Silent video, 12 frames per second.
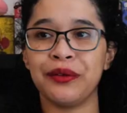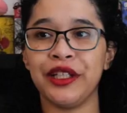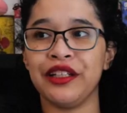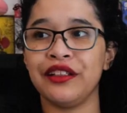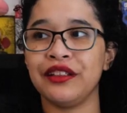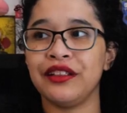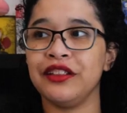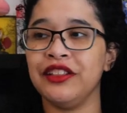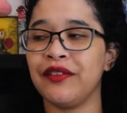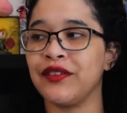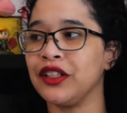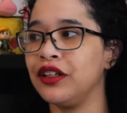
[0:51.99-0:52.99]
wait
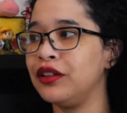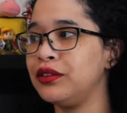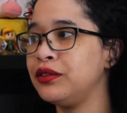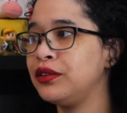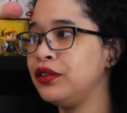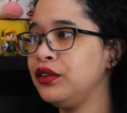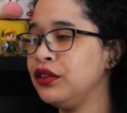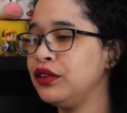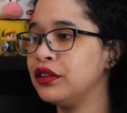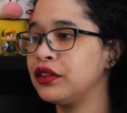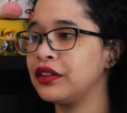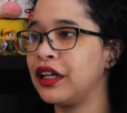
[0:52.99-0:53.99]
you have to go
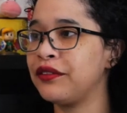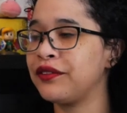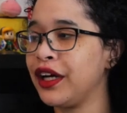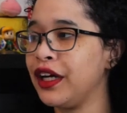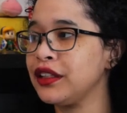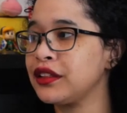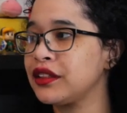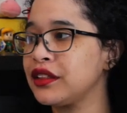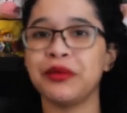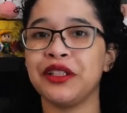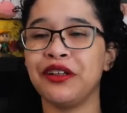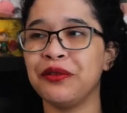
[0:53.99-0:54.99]
that fast
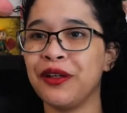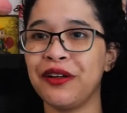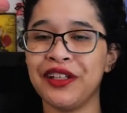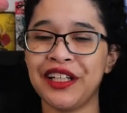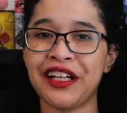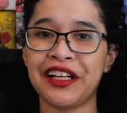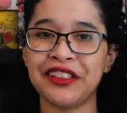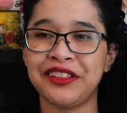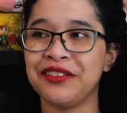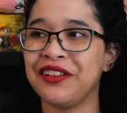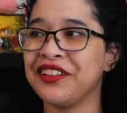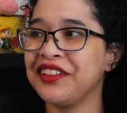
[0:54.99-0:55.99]
but don't worry I
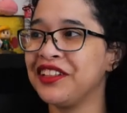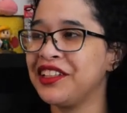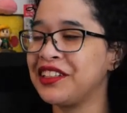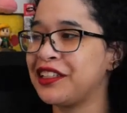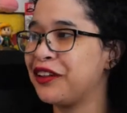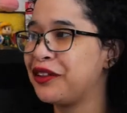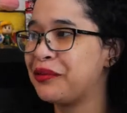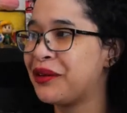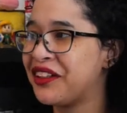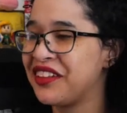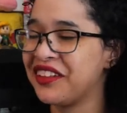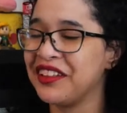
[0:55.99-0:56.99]
got you on the list I'll
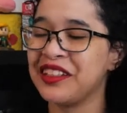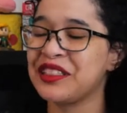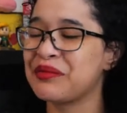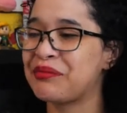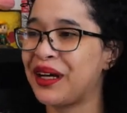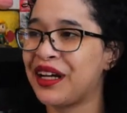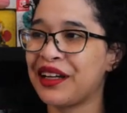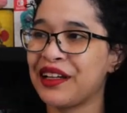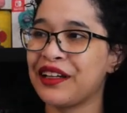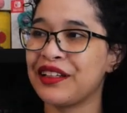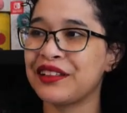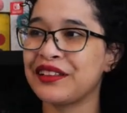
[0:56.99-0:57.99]
email the list
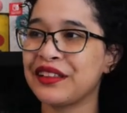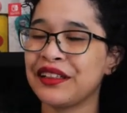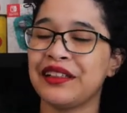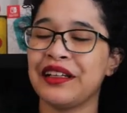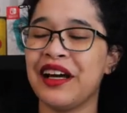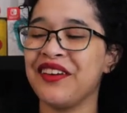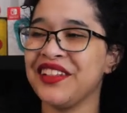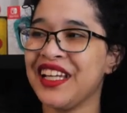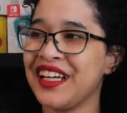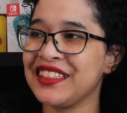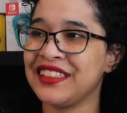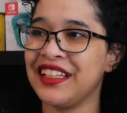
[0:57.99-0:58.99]
bye have a
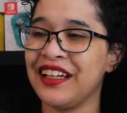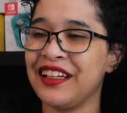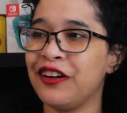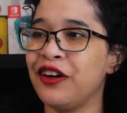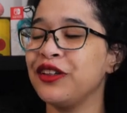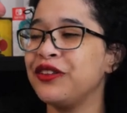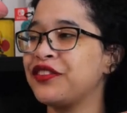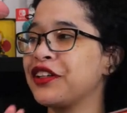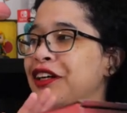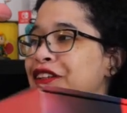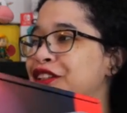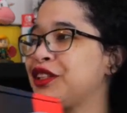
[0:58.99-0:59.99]
nice day. Oh, you
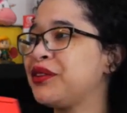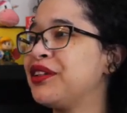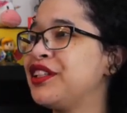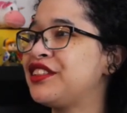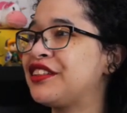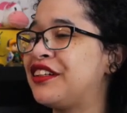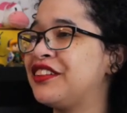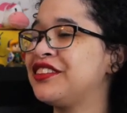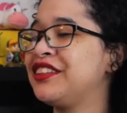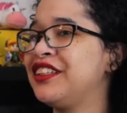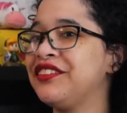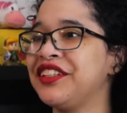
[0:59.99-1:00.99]
forgot your Switch. Oh,
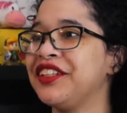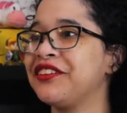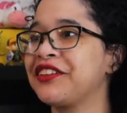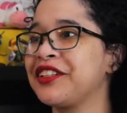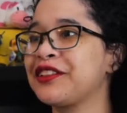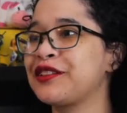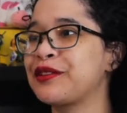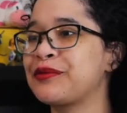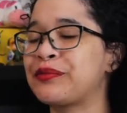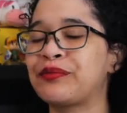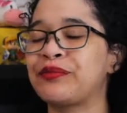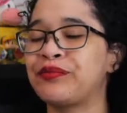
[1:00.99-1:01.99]
she didn't even notice.
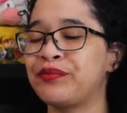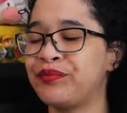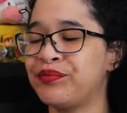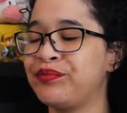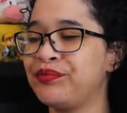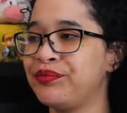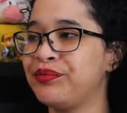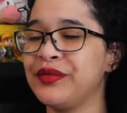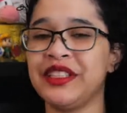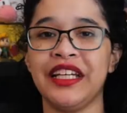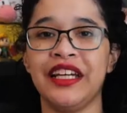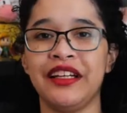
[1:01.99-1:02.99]

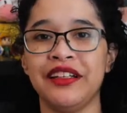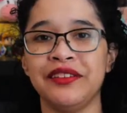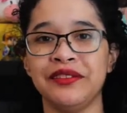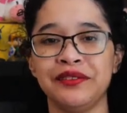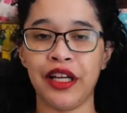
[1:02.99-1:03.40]
Dang.